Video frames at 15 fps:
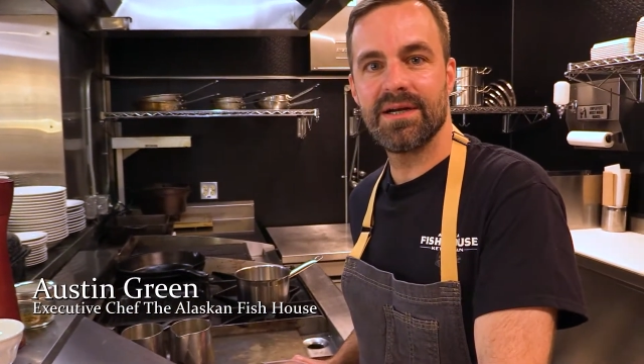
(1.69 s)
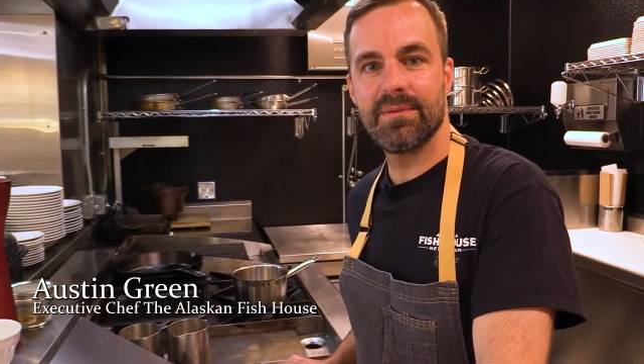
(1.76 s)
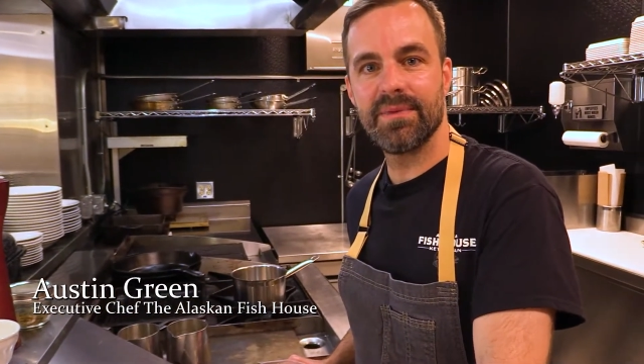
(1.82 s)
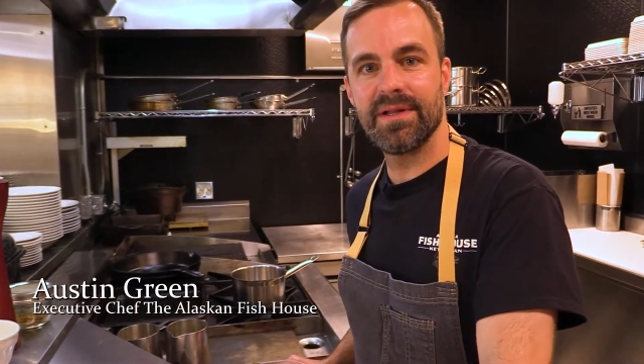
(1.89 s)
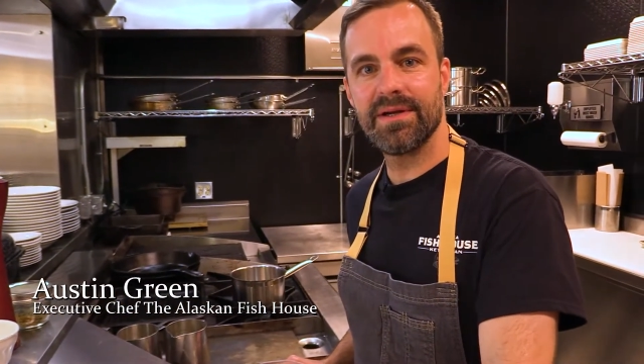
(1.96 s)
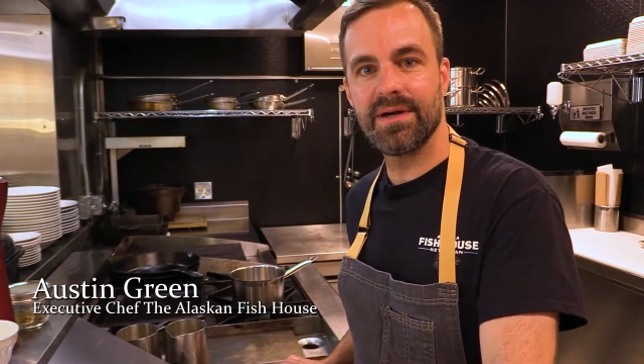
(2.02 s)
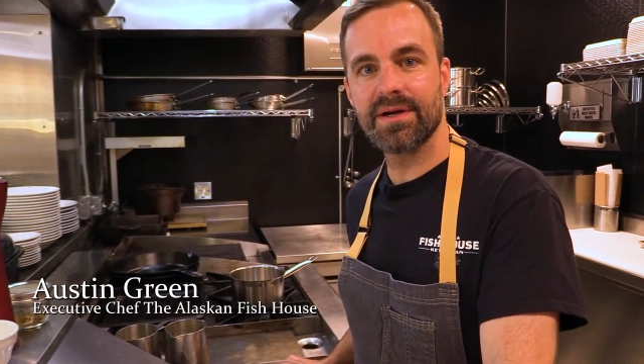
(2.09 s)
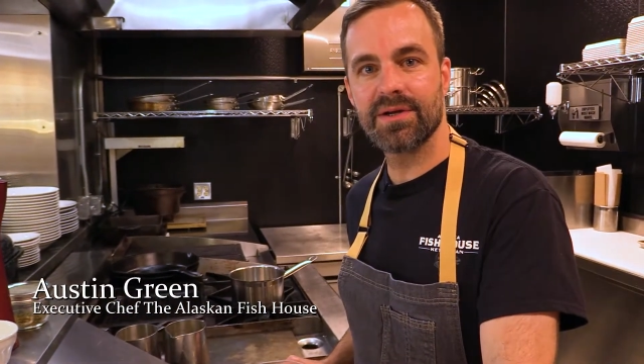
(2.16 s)
I'm
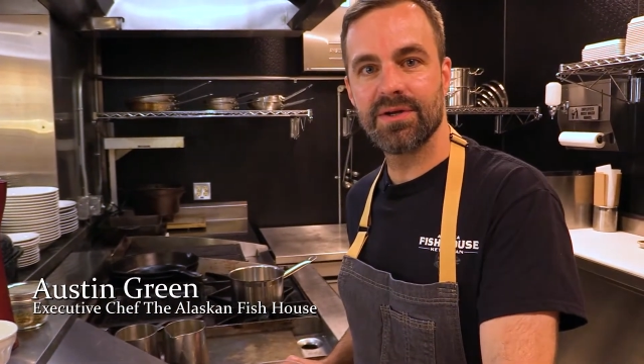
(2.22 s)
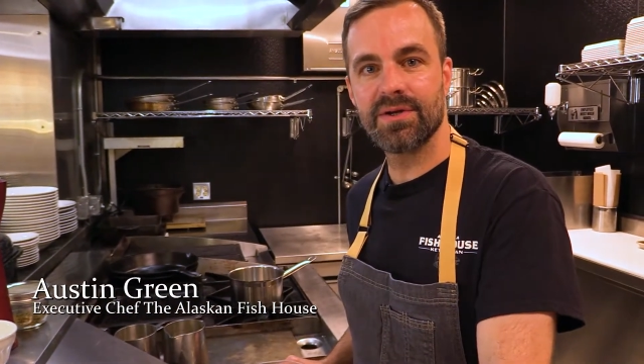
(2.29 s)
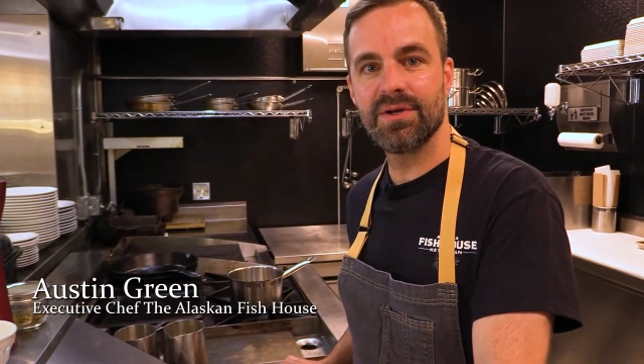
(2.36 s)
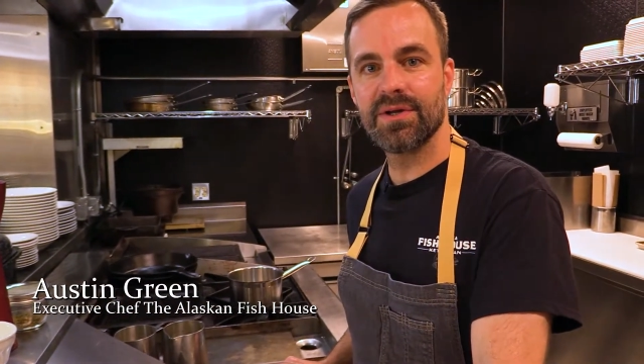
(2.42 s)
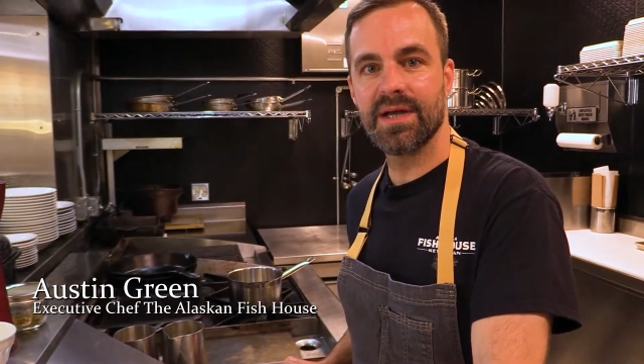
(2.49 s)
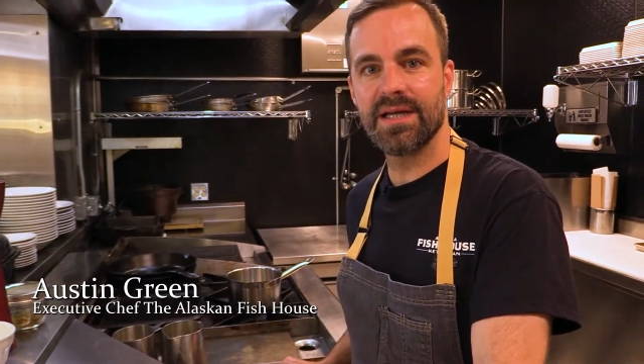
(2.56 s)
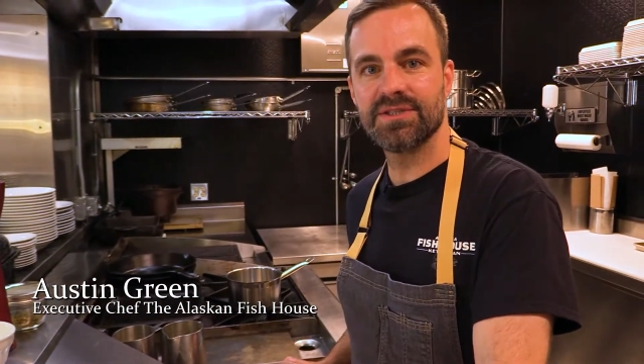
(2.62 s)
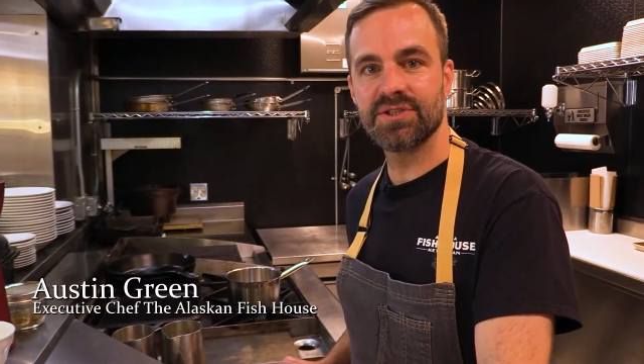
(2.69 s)
in our Cook Your
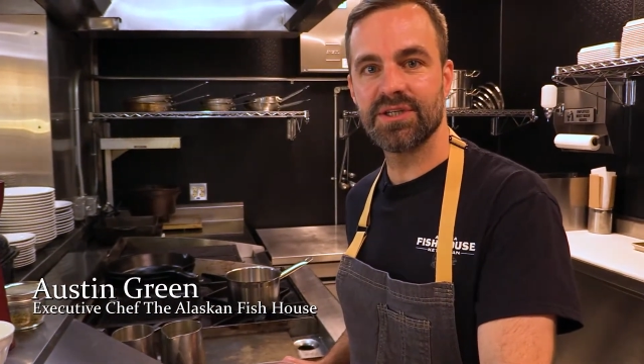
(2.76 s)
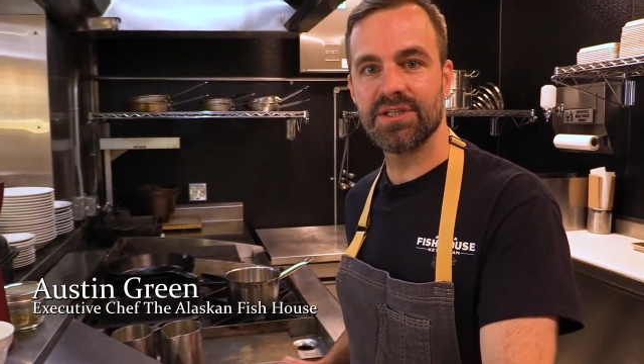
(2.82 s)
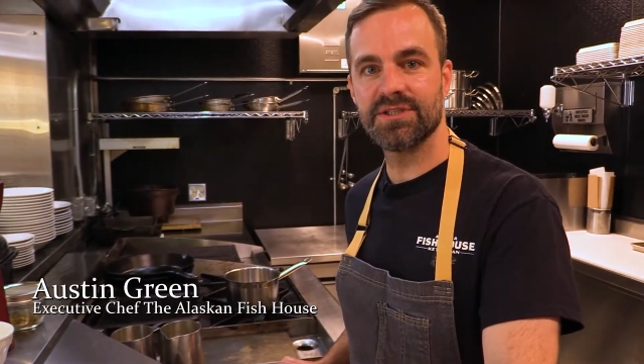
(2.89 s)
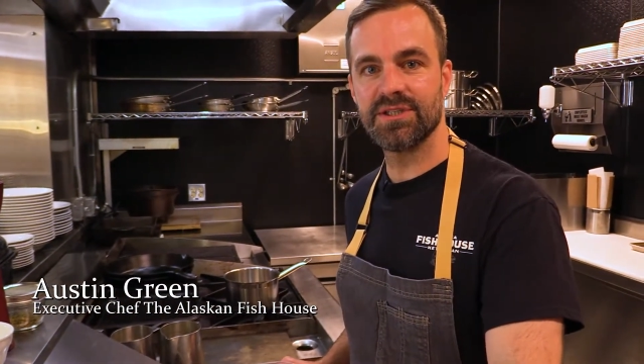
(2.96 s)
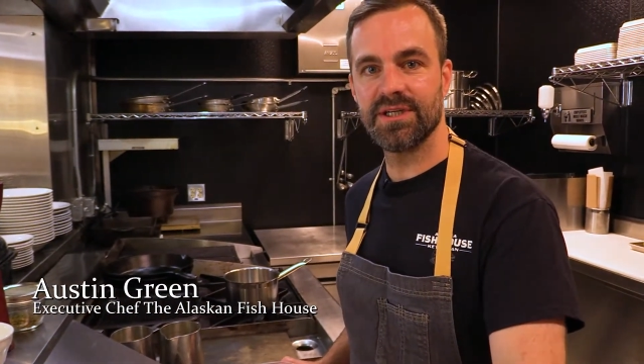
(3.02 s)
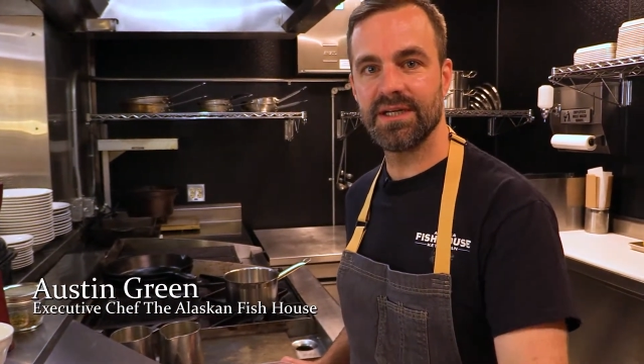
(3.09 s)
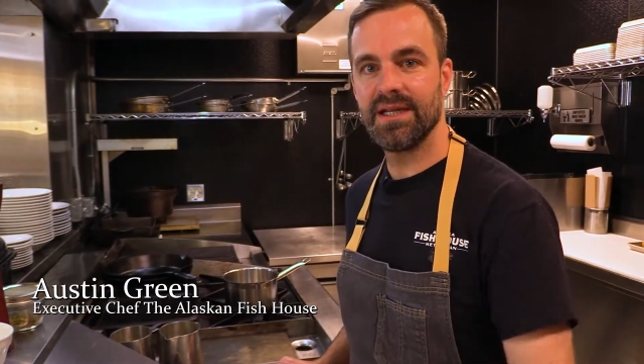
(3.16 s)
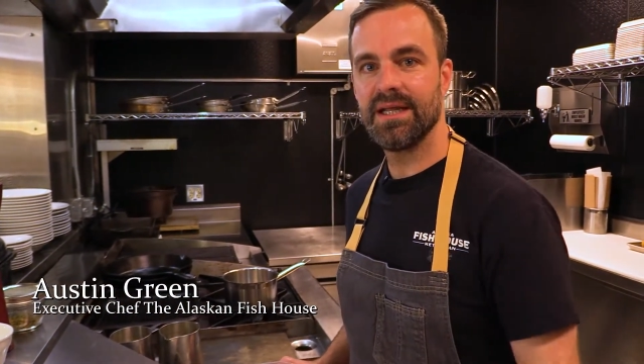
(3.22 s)
Catch
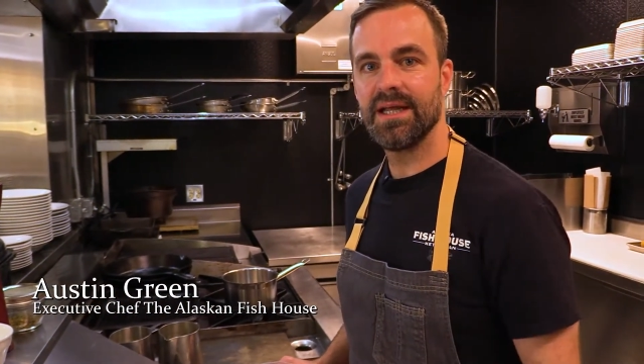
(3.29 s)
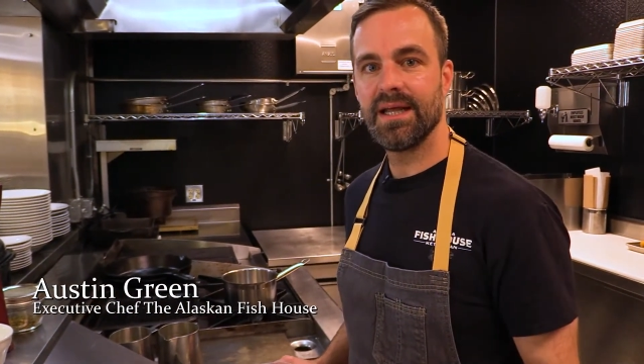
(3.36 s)
kitchen,